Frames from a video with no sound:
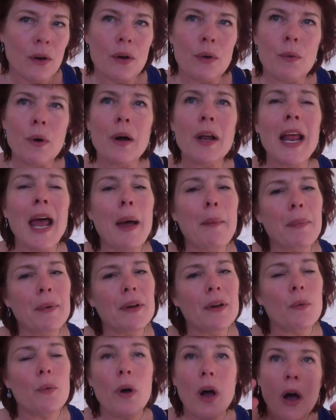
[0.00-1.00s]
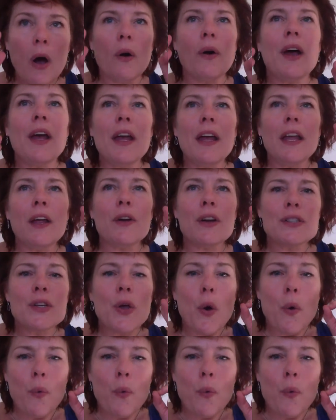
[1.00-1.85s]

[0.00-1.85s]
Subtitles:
What happened? Oh, here it is.